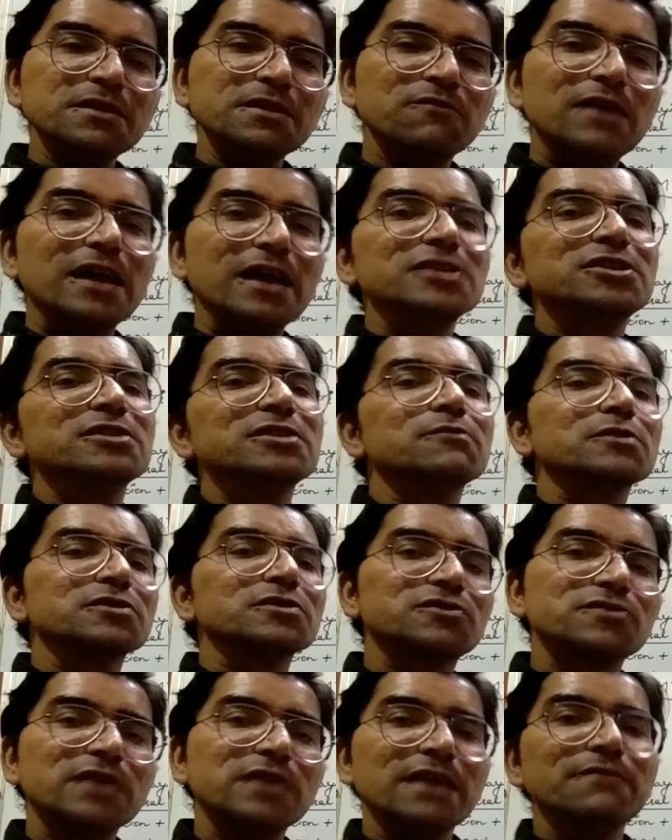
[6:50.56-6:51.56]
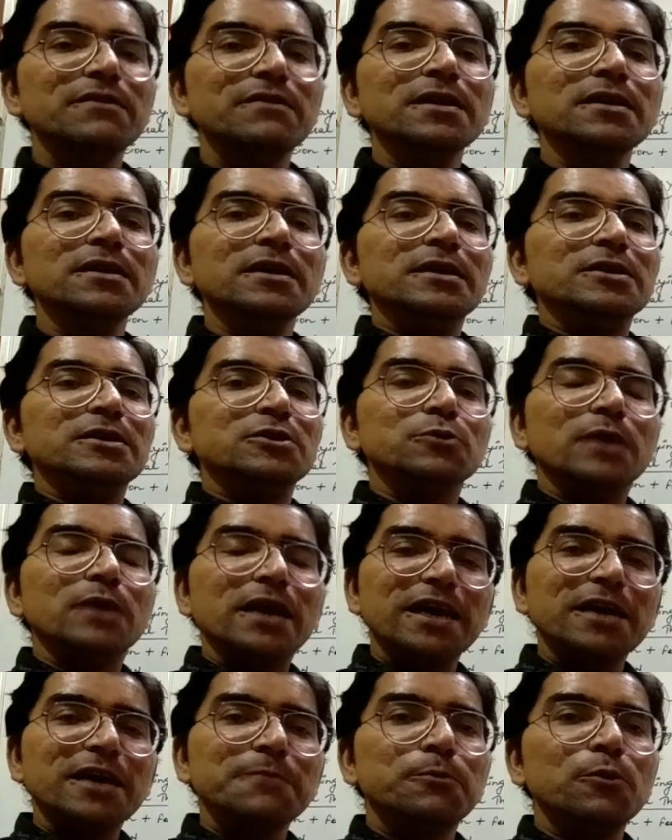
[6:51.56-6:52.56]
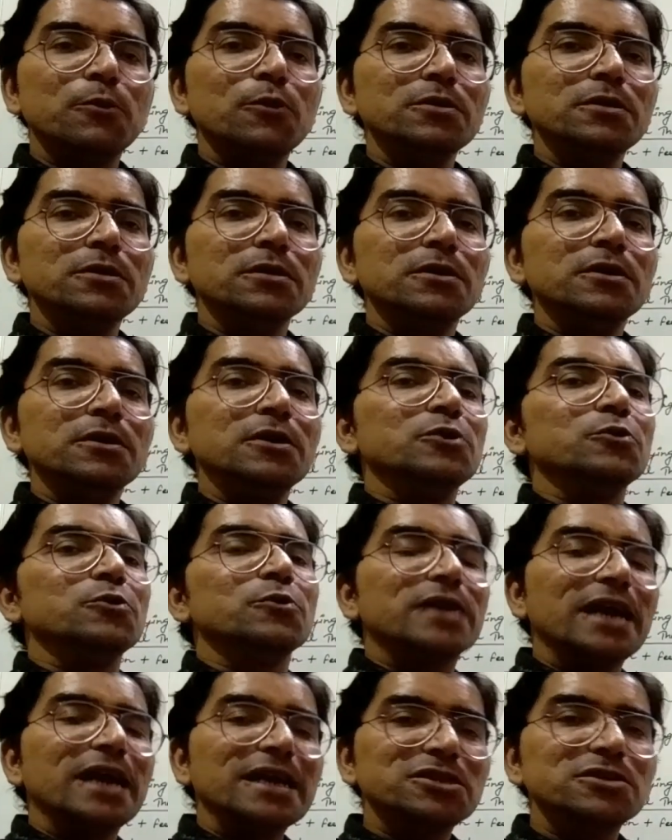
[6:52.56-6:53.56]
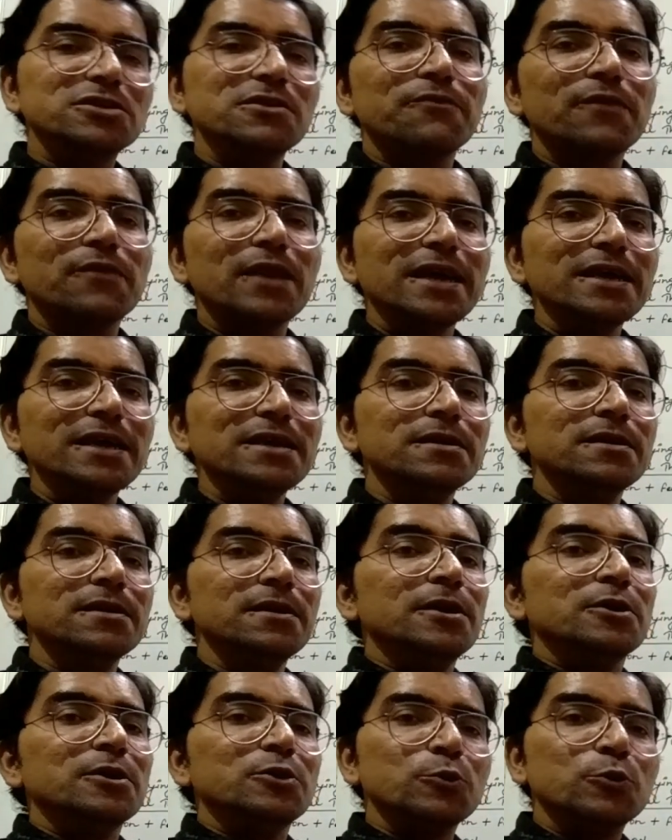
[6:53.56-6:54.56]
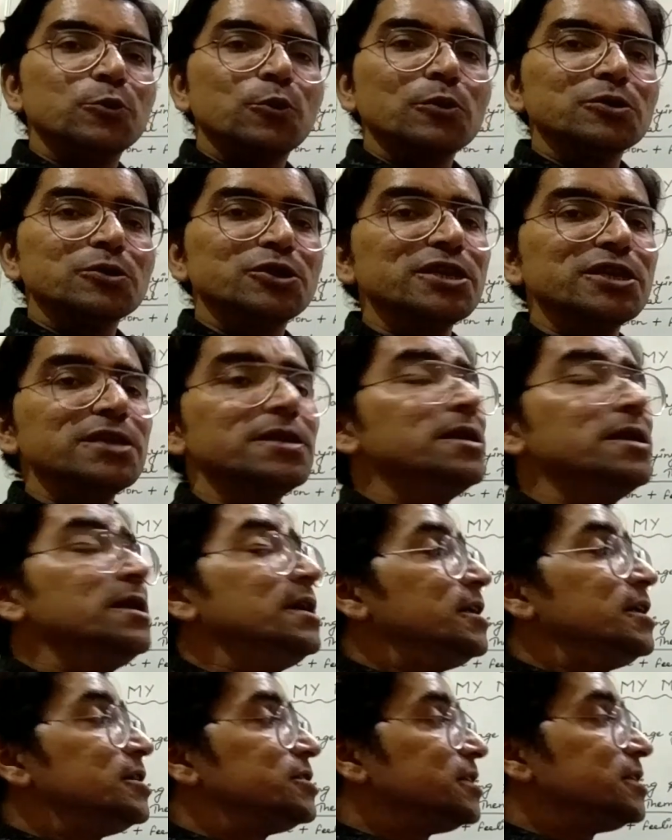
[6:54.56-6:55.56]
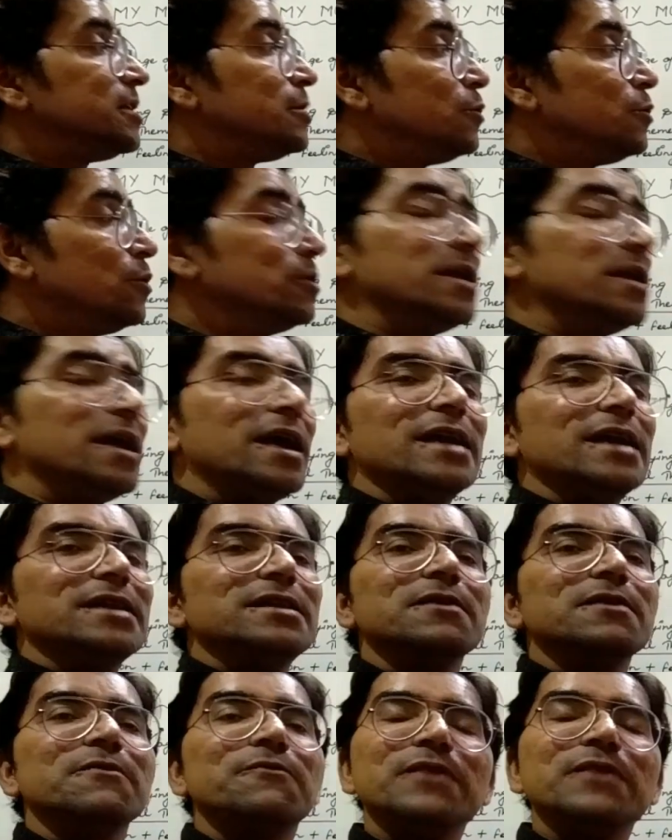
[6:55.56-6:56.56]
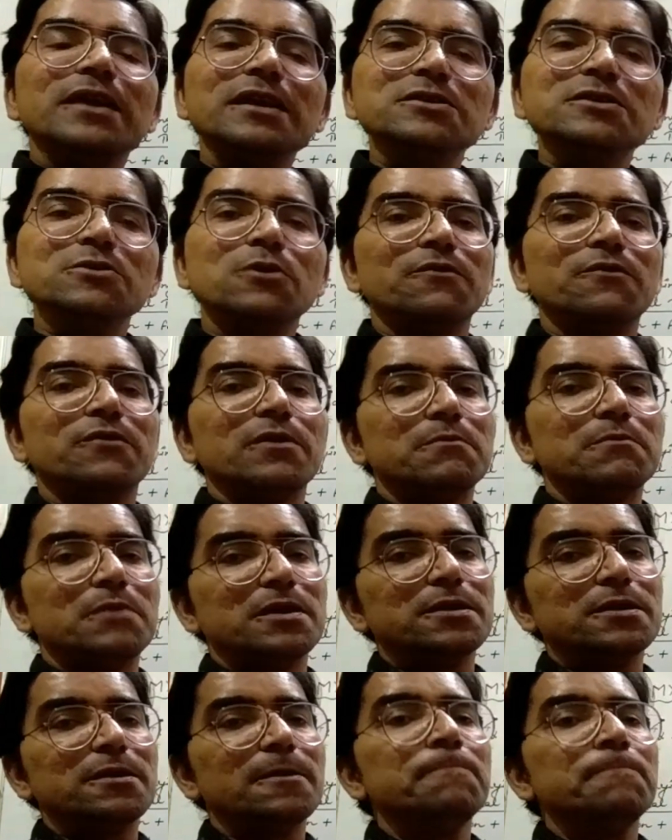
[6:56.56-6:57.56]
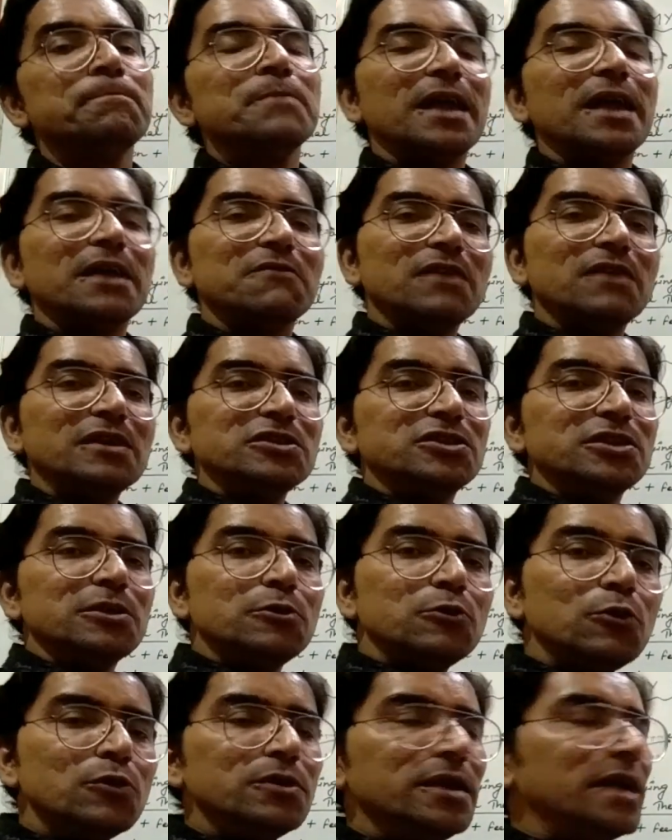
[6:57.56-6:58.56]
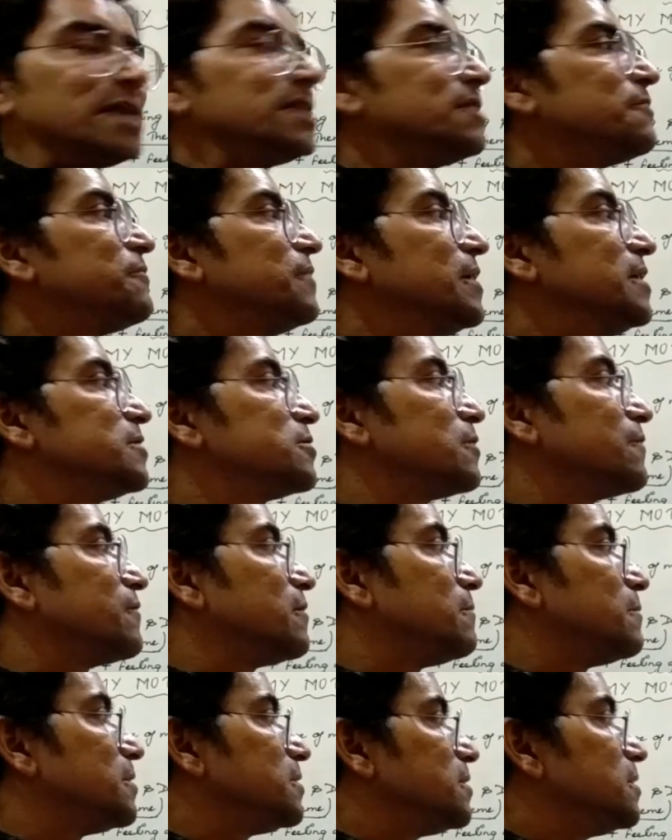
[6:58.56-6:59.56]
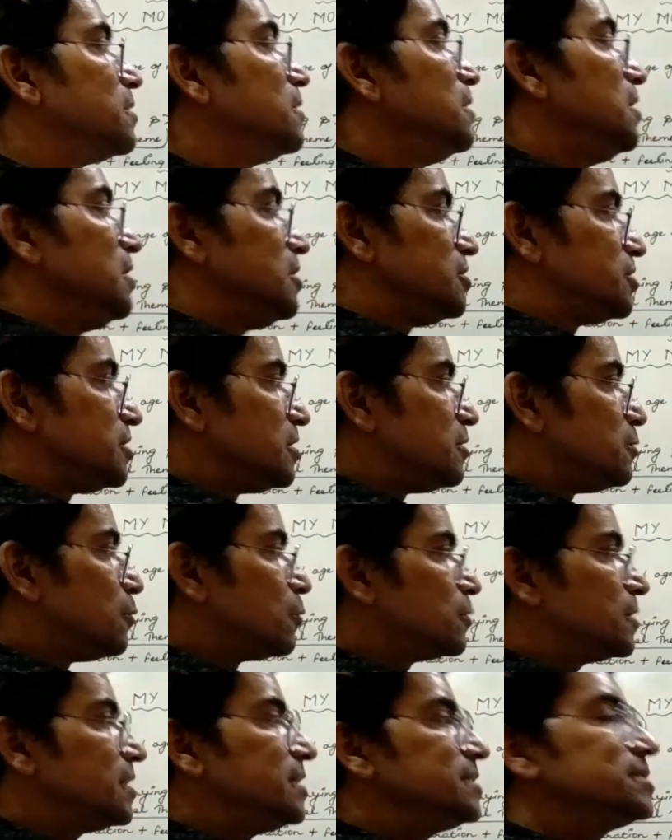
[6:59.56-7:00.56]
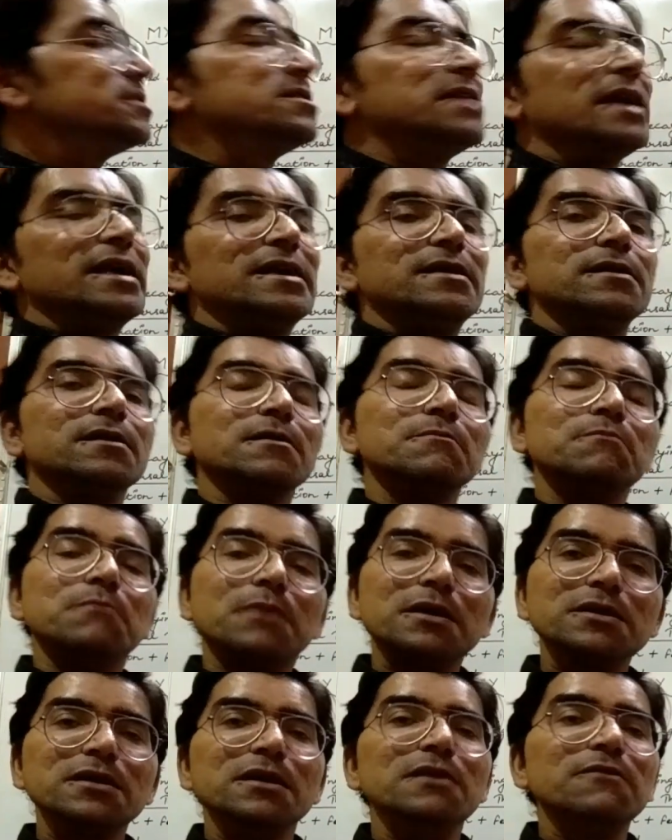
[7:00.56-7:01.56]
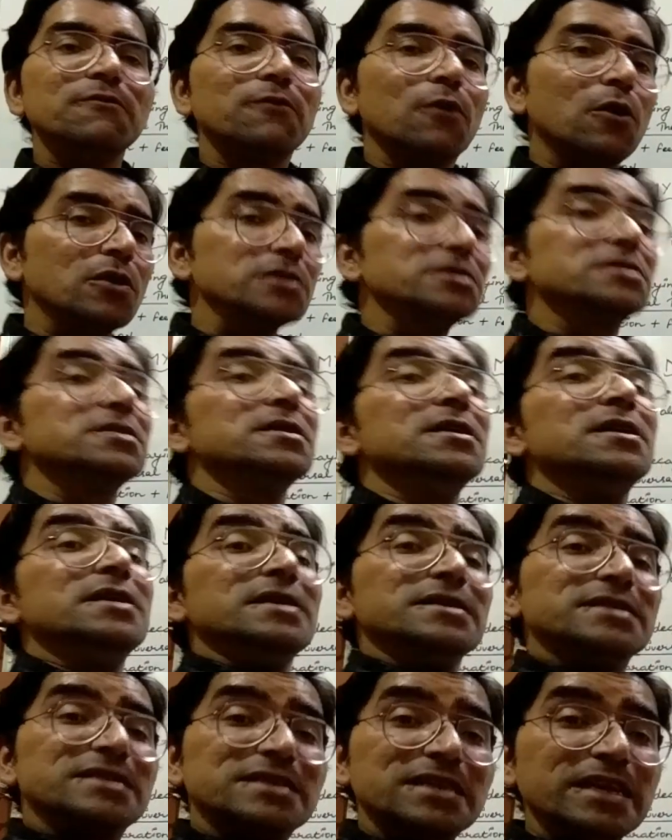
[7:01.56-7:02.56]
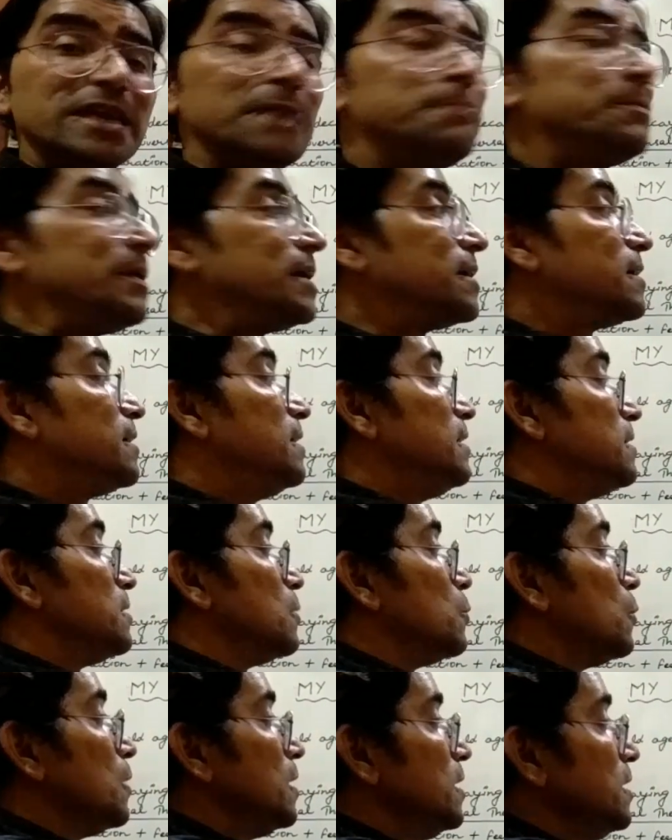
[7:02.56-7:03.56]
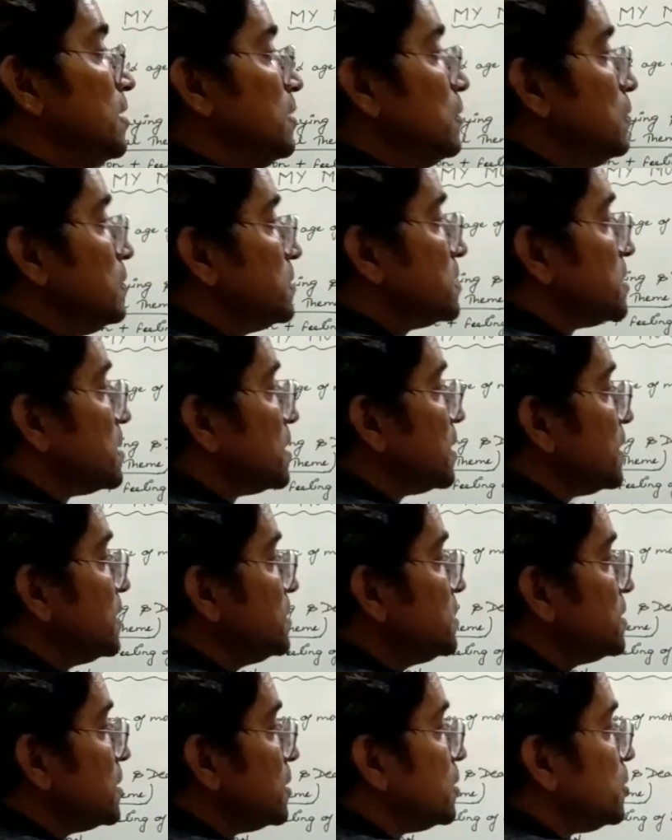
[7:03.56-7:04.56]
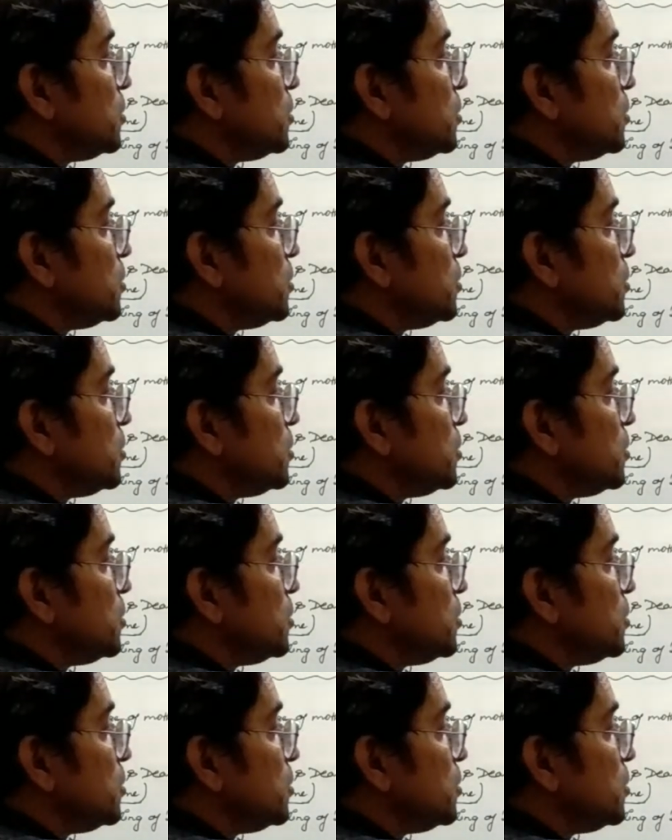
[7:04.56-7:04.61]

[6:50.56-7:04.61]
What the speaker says: while she was driving to airport to catch the flight to Cochin. She looked at the face of her mother, and when she looked at the face of her mother, she noticed that her mother was sleeping. The word used here is